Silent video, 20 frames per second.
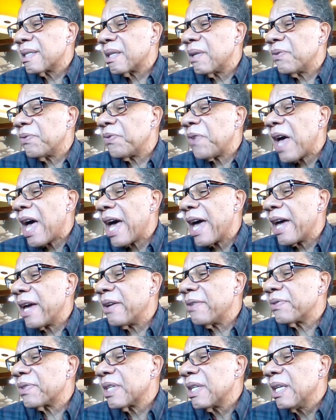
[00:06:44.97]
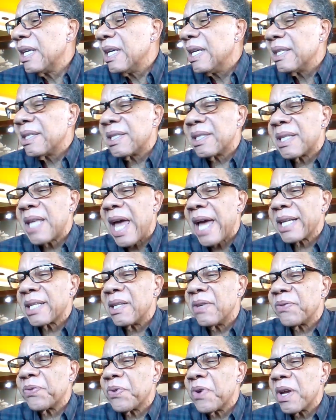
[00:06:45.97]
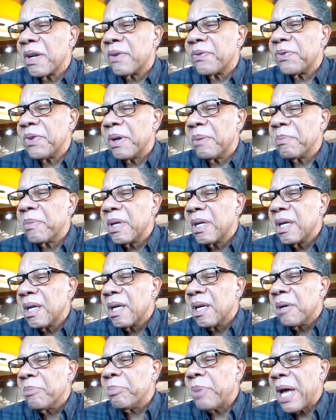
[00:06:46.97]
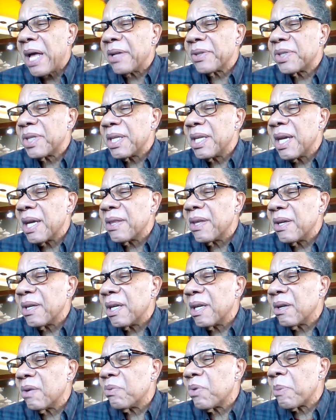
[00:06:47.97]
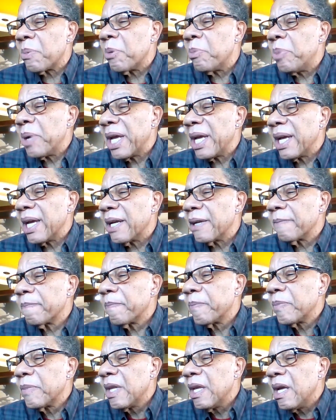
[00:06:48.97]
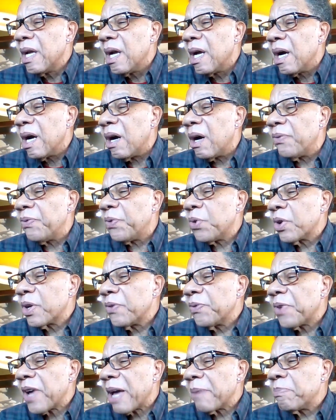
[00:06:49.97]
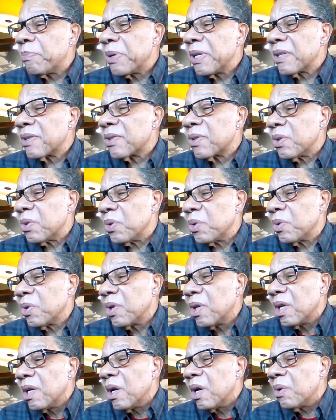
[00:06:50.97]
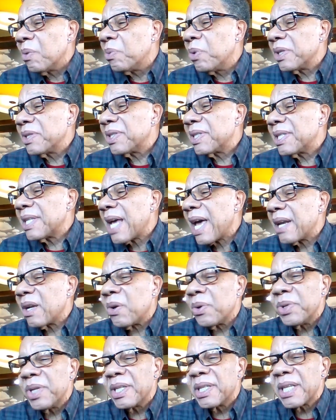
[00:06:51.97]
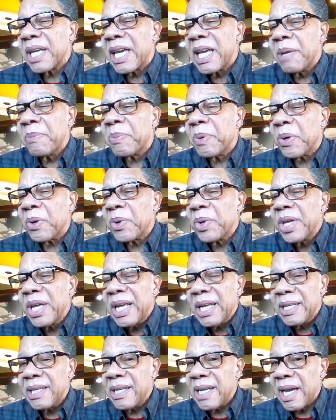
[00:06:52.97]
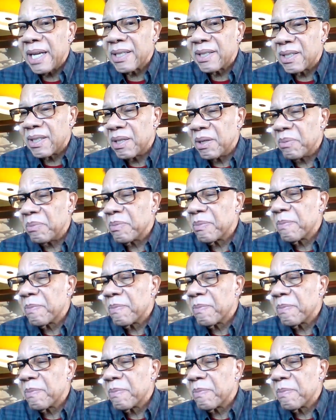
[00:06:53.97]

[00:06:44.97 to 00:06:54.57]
and 5s stacked in front of him, bound together in a rubber band. A .45 pistol was sat on the table next to him.